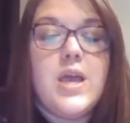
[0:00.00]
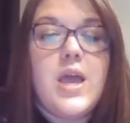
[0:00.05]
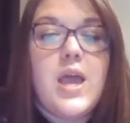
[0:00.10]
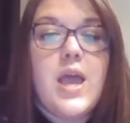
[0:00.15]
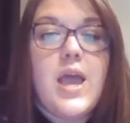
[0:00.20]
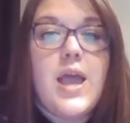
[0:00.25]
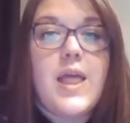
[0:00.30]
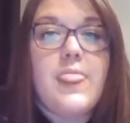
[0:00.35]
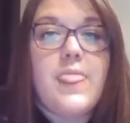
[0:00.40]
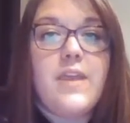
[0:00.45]

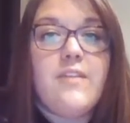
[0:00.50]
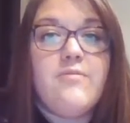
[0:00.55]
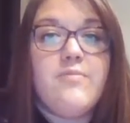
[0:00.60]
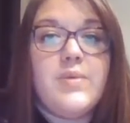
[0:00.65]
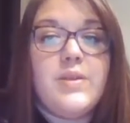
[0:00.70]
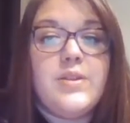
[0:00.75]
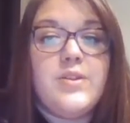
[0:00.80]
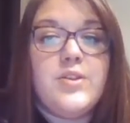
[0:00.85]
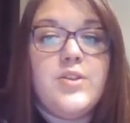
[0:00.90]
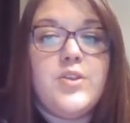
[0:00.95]
and they've
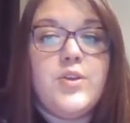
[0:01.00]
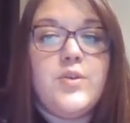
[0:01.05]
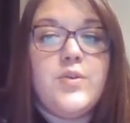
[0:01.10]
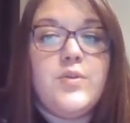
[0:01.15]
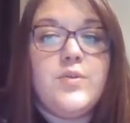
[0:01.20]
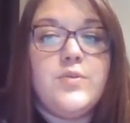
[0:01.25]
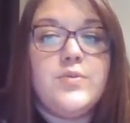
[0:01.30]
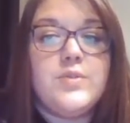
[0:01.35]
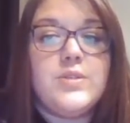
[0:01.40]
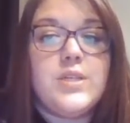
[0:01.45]
been
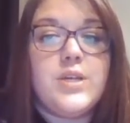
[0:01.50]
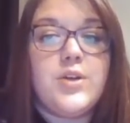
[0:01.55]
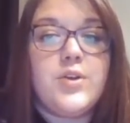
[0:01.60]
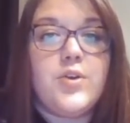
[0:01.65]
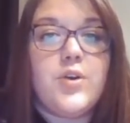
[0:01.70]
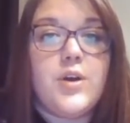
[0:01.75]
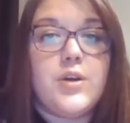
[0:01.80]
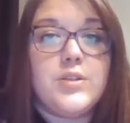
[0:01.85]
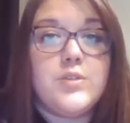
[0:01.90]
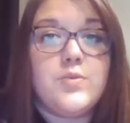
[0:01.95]
used
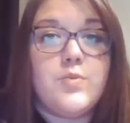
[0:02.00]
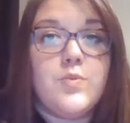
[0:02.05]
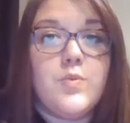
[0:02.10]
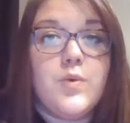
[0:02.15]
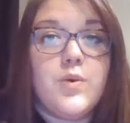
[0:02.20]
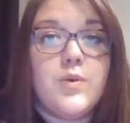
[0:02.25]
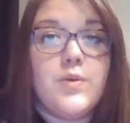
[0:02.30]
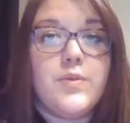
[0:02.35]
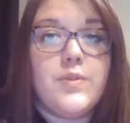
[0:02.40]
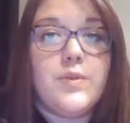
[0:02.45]
across
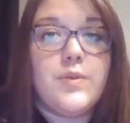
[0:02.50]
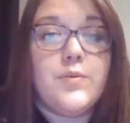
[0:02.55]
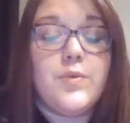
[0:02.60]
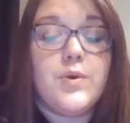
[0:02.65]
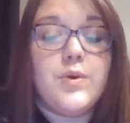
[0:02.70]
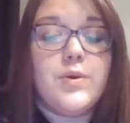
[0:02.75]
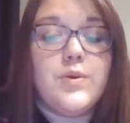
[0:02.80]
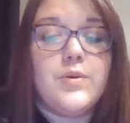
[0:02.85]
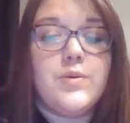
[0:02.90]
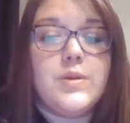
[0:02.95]
the
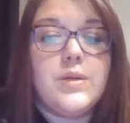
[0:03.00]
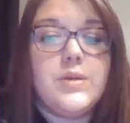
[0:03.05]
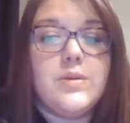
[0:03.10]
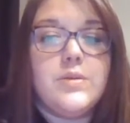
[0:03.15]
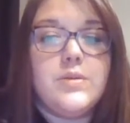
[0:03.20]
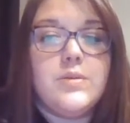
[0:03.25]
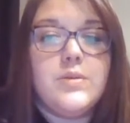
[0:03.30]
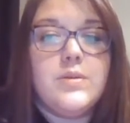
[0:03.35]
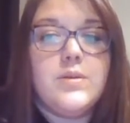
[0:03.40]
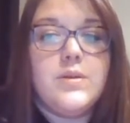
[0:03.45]
world.
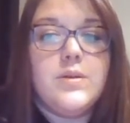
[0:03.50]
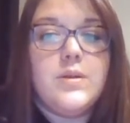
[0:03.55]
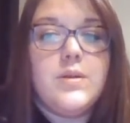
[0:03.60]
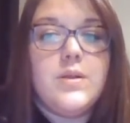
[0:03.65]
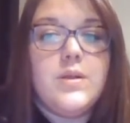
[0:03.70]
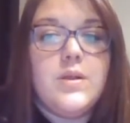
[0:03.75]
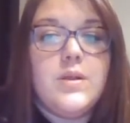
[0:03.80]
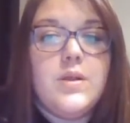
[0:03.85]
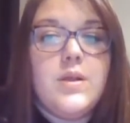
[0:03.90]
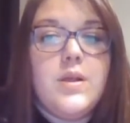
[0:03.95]

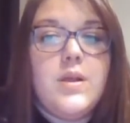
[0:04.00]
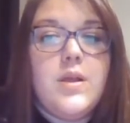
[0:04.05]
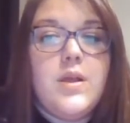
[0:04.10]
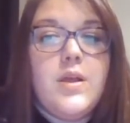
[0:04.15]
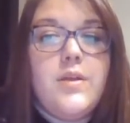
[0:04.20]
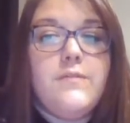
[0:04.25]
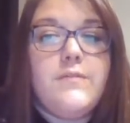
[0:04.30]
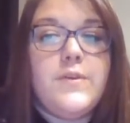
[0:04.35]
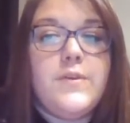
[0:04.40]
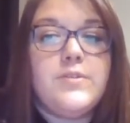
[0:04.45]

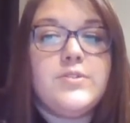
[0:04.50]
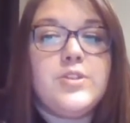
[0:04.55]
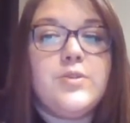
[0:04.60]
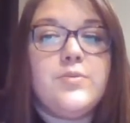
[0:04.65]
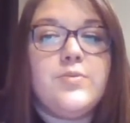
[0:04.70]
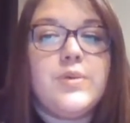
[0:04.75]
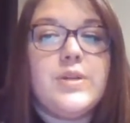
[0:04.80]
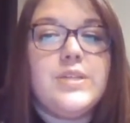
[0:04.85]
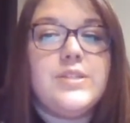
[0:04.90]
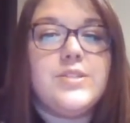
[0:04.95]
Future
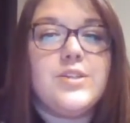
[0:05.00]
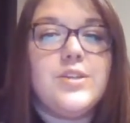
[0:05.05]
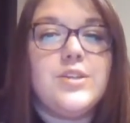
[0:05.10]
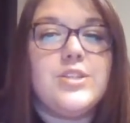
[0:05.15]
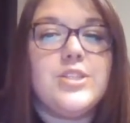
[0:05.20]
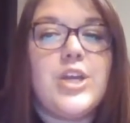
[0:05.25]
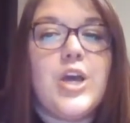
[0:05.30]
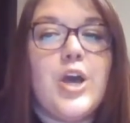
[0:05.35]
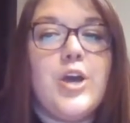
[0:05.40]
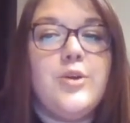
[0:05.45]

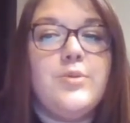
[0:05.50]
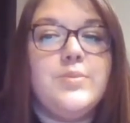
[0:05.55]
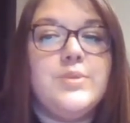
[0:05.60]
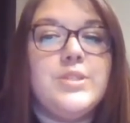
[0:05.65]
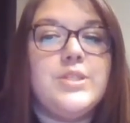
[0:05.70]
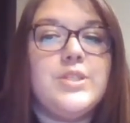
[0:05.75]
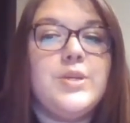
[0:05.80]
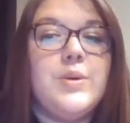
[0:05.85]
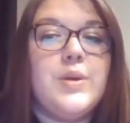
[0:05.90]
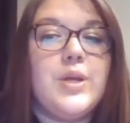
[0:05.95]
research
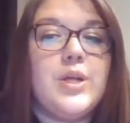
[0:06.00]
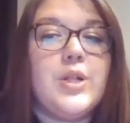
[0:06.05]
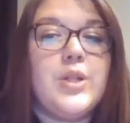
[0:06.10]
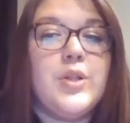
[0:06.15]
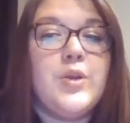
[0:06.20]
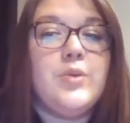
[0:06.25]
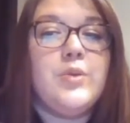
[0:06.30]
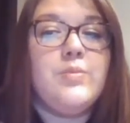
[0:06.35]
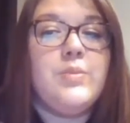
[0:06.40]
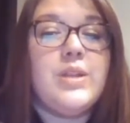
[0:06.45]
hopes to
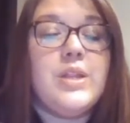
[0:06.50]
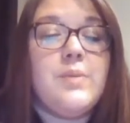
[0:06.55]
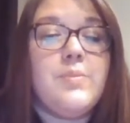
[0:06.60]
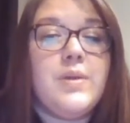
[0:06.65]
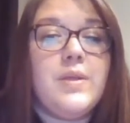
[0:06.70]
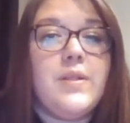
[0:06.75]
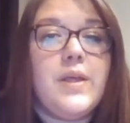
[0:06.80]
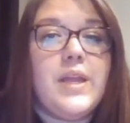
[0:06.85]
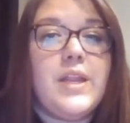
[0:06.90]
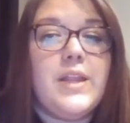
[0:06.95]
include
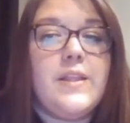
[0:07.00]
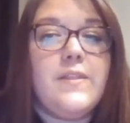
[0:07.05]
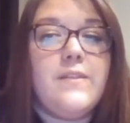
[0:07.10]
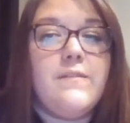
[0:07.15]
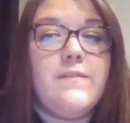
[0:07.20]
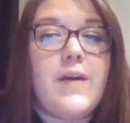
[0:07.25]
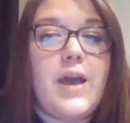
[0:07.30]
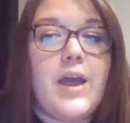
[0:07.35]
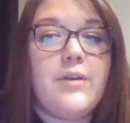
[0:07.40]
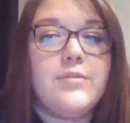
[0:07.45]
manipulating the
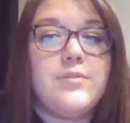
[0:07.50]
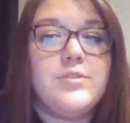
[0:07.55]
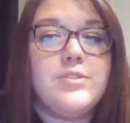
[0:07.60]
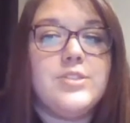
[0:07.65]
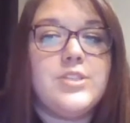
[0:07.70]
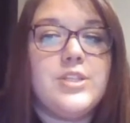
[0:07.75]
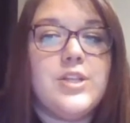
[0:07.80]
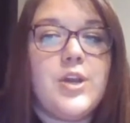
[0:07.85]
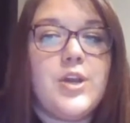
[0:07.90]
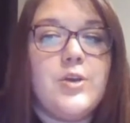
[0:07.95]
viral
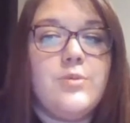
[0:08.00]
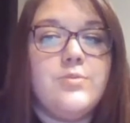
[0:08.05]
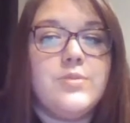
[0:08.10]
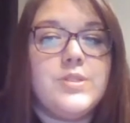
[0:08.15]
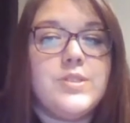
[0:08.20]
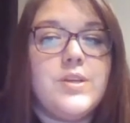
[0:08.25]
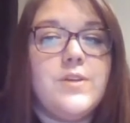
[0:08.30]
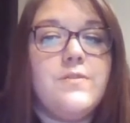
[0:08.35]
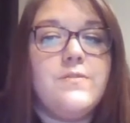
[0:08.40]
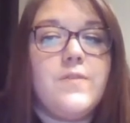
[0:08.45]
genome
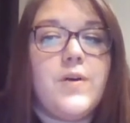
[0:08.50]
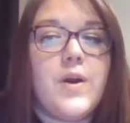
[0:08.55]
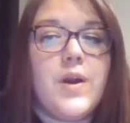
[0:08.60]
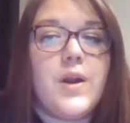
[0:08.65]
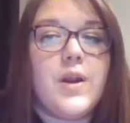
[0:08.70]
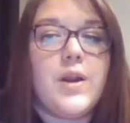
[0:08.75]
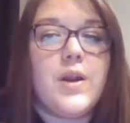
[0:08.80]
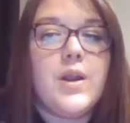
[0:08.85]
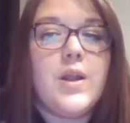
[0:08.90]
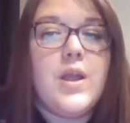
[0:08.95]
so
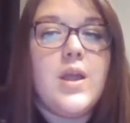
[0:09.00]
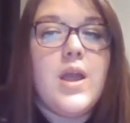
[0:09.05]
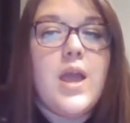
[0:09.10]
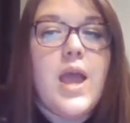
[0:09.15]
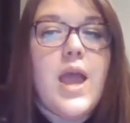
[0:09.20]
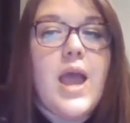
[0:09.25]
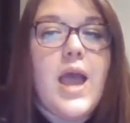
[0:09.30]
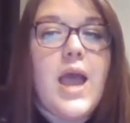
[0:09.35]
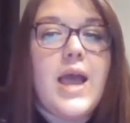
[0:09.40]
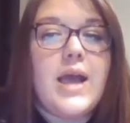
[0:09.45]
far
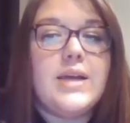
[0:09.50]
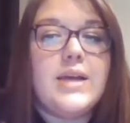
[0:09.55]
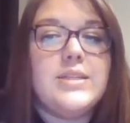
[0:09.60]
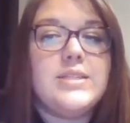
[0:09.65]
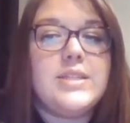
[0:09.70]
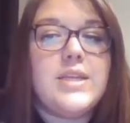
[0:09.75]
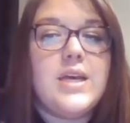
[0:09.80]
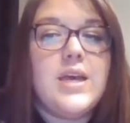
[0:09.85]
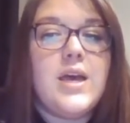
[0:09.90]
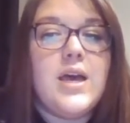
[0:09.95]

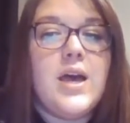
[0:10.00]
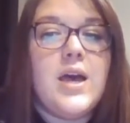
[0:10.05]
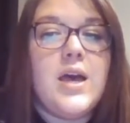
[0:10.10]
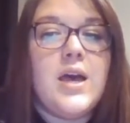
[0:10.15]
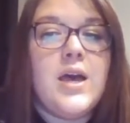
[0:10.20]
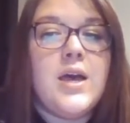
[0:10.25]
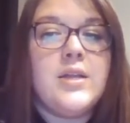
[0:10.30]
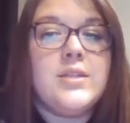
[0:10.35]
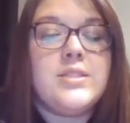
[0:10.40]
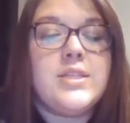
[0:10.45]
as
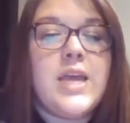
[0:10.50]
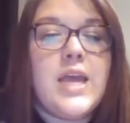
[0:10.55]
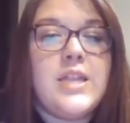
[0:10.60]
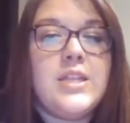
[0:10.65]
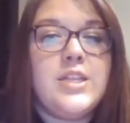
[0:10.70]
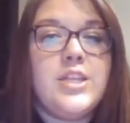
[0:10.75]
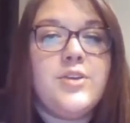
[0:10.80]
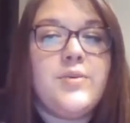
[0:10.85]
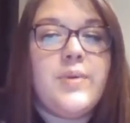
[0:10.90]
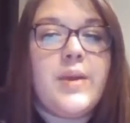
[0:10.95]

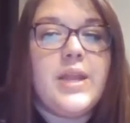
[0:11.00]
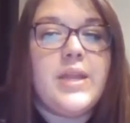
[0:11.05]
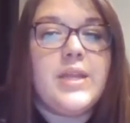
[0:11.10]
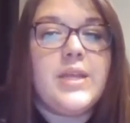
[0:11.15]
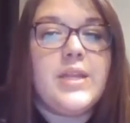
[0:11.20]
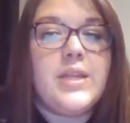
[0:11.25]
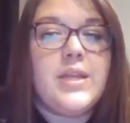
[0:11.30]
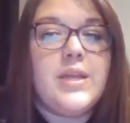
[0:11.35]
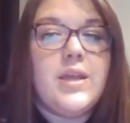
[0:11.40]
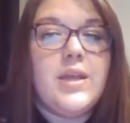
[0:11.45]

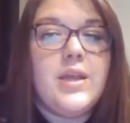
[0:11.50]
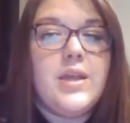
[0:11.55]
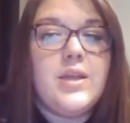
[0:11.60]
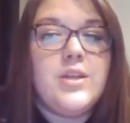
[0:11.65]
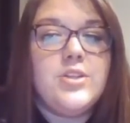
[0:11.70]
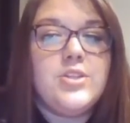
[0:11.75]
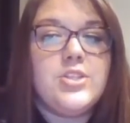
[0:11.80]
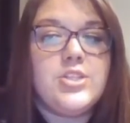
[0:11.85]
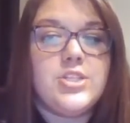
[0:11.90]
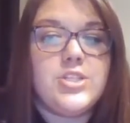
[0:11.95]
attenuated
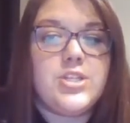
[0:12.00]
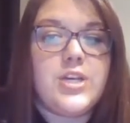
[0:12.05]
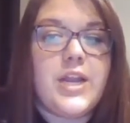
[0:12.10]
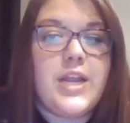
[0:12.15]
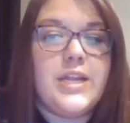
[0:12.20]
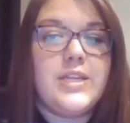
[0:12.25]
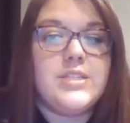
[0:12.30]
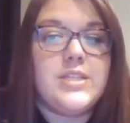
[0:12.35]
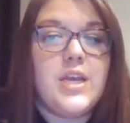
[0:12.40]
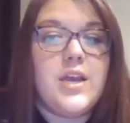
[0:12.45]

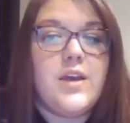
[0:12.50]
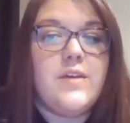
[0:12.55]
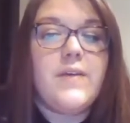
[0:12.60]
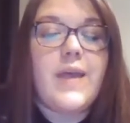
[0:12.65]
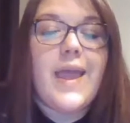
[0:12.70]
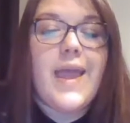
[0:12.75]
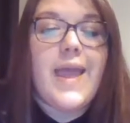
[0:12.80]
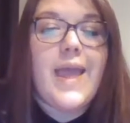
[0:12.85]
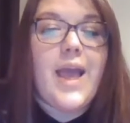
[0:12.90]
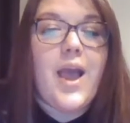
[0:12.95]
strand of
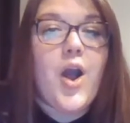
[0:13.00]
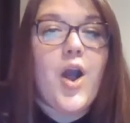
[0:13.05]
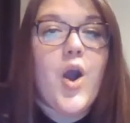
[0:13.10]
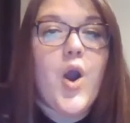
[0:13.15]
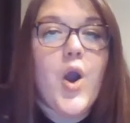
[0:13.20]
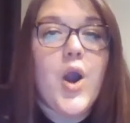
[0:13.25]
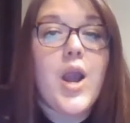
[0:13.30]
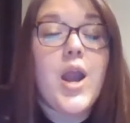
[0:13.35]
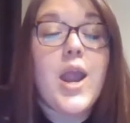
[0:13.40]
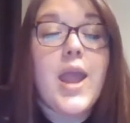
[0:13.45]

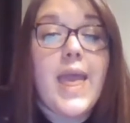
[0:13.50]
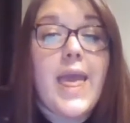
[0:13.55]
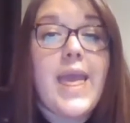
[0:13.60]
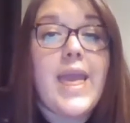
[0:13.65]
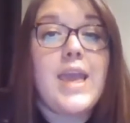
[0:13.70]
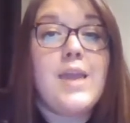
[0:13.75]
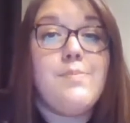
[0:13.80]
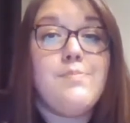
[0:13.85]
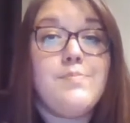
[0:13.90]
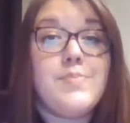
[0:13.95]

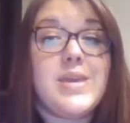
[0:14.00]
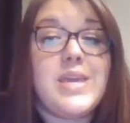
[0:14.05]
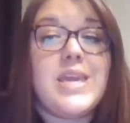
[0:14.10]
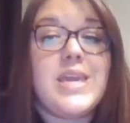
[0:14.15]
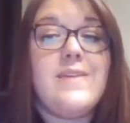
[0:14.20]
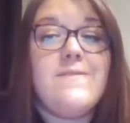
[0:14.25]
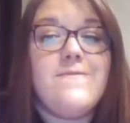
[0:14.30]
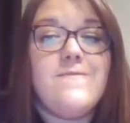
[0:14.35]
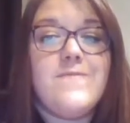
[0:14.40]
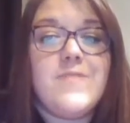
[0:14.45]

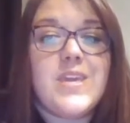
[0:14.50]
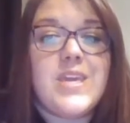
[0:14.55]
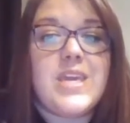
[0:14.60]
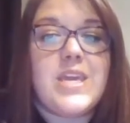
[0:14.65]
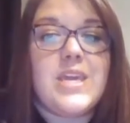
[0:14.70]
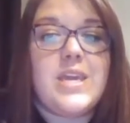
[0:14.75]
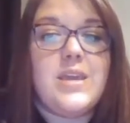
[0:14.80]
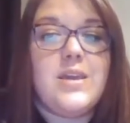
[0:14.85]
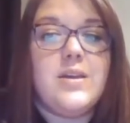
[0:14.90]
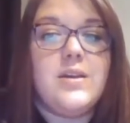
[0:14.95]

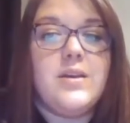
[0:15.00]
RABV